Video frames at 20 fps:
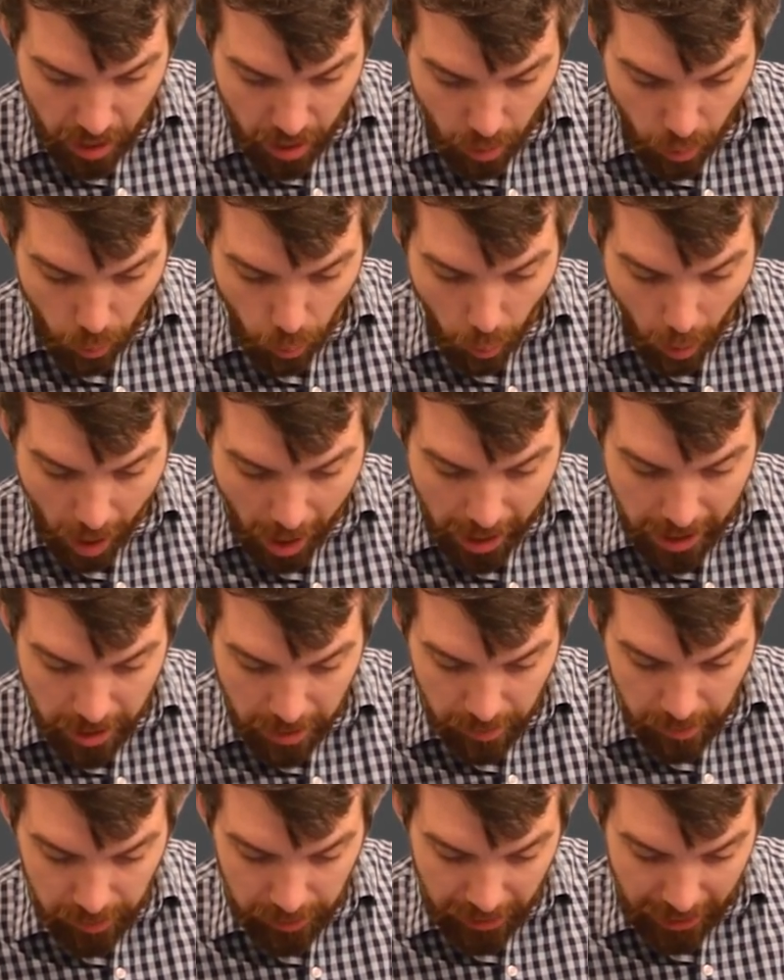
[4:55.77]

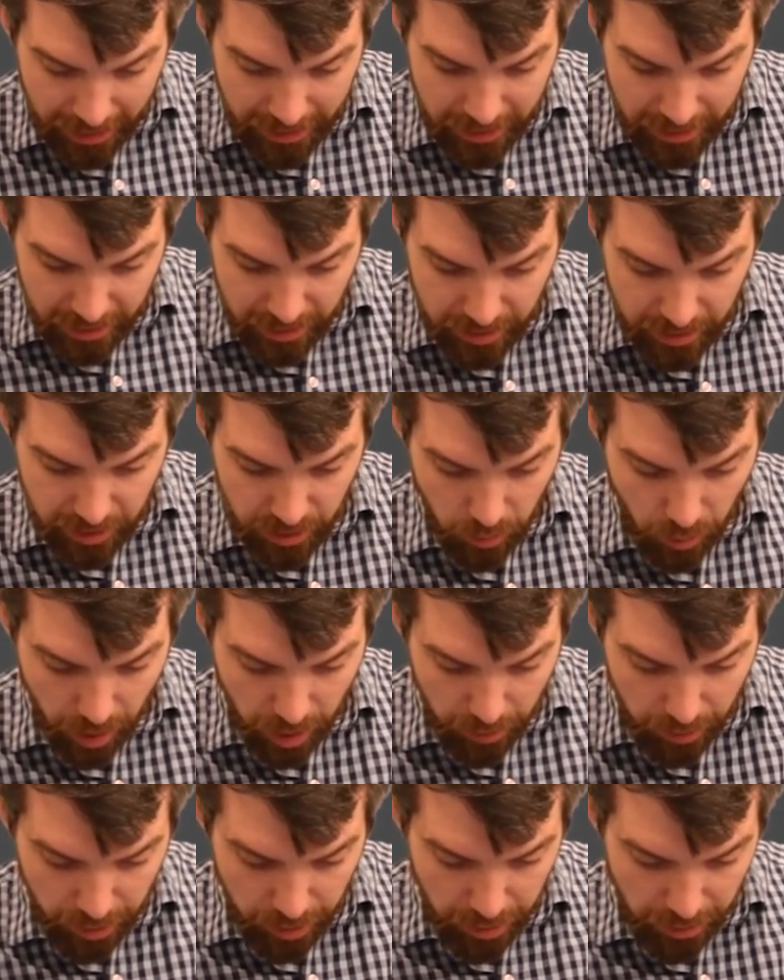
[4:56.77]
1 plus the
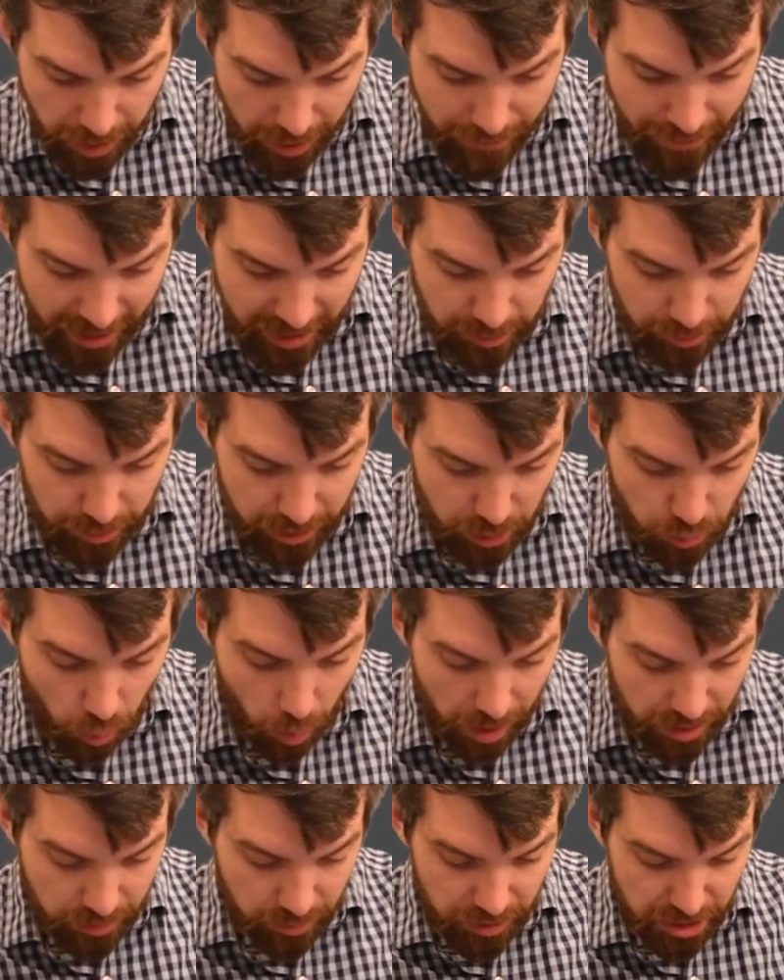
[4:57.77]
square root of x plus
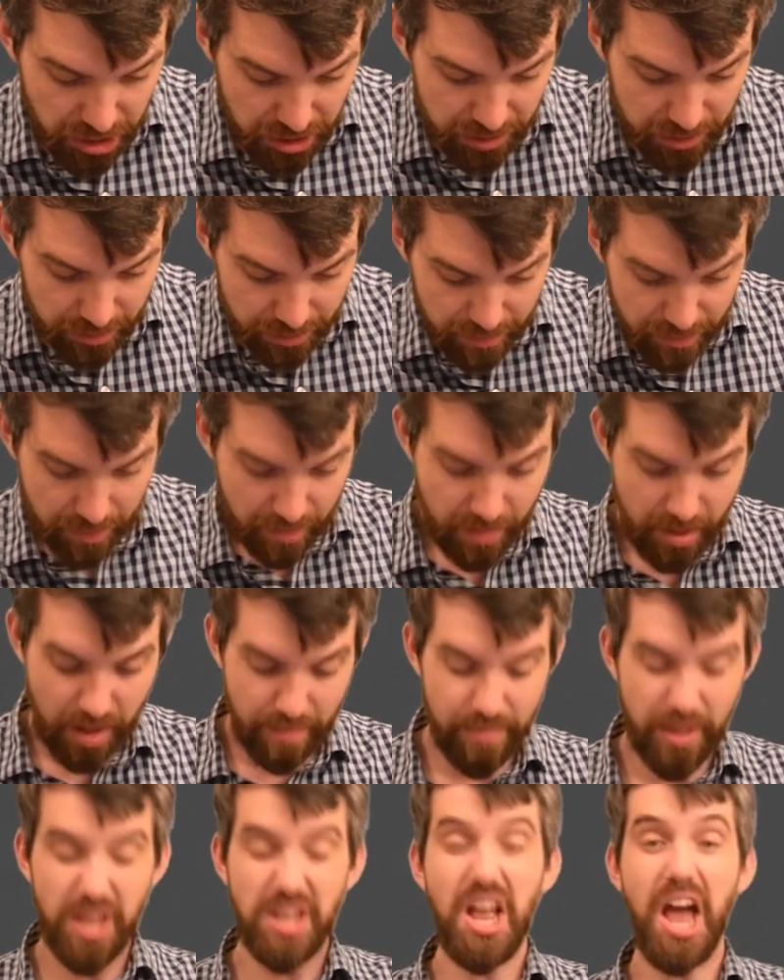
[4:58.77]
1, which is
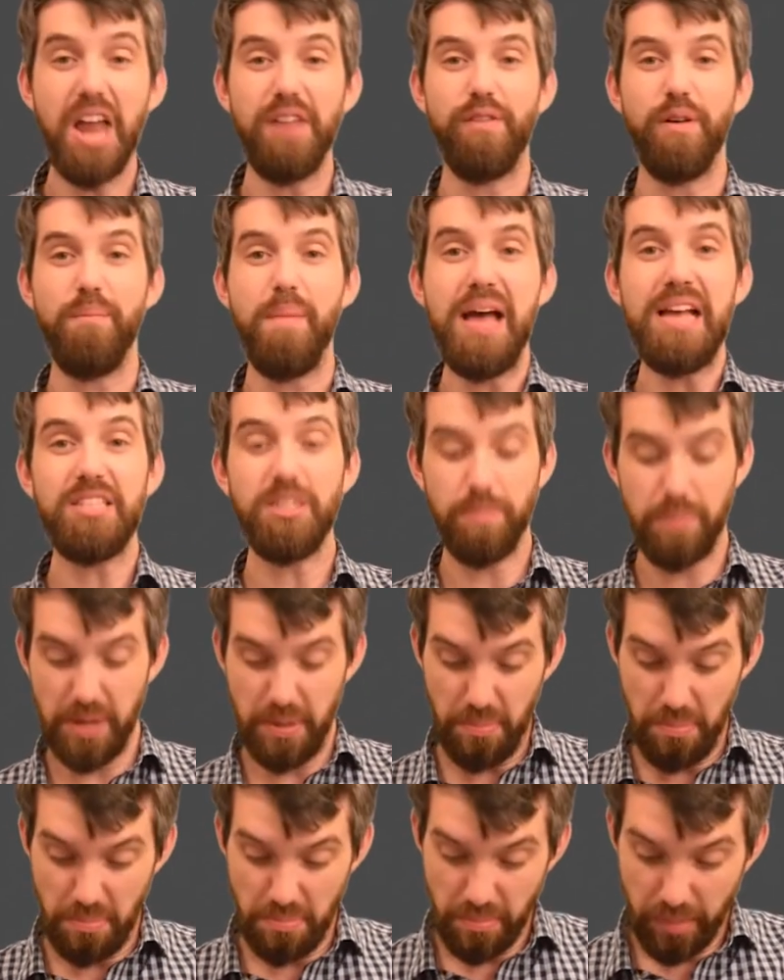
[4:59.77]
Kind of a mess,
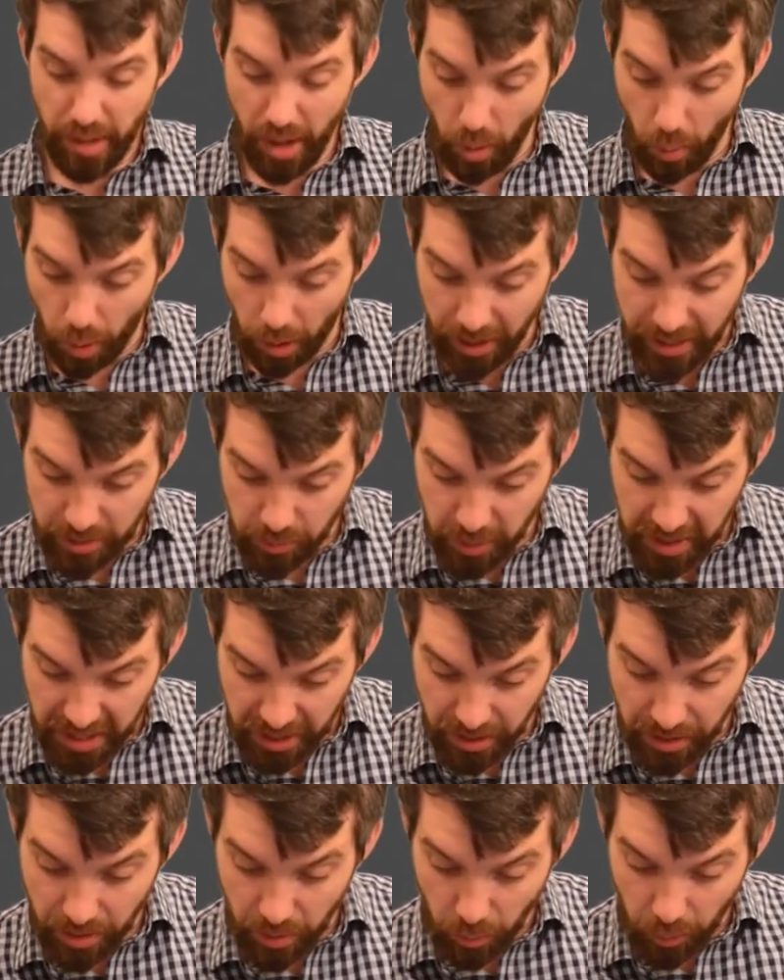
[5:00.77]
but no worries, we
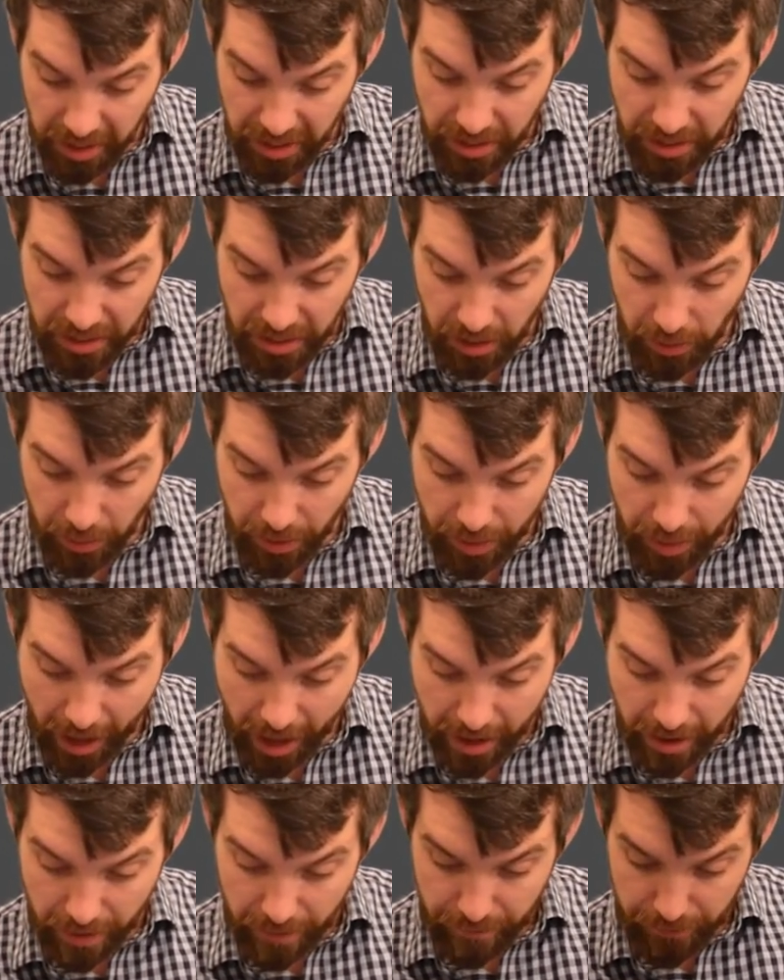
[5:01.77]
can deal with
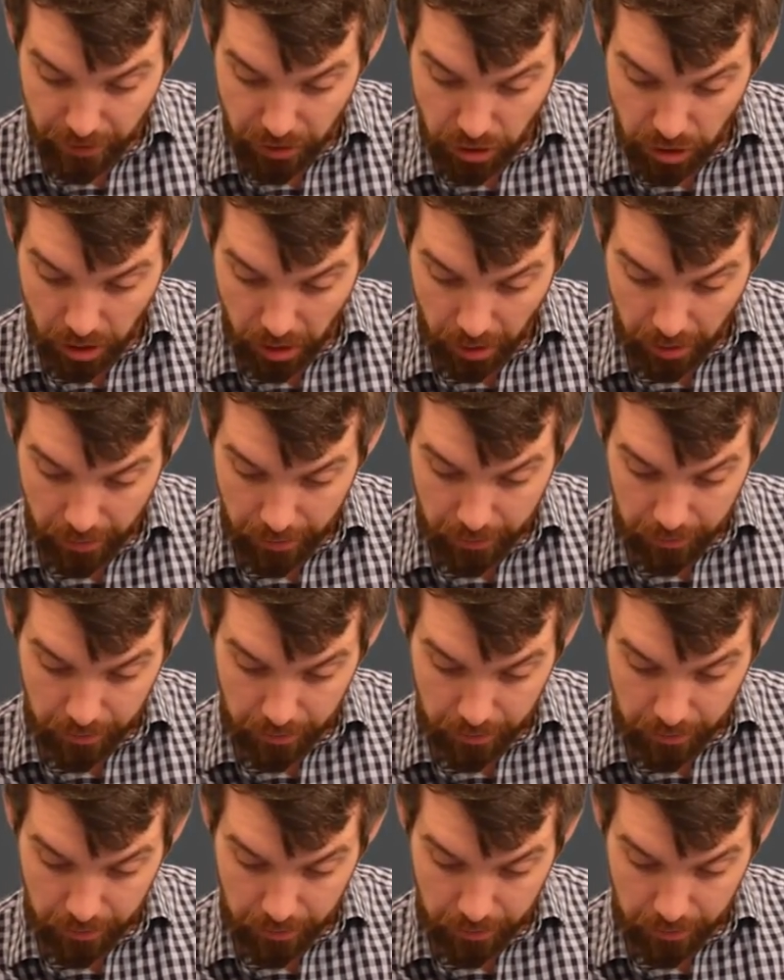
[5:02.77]
that for sure.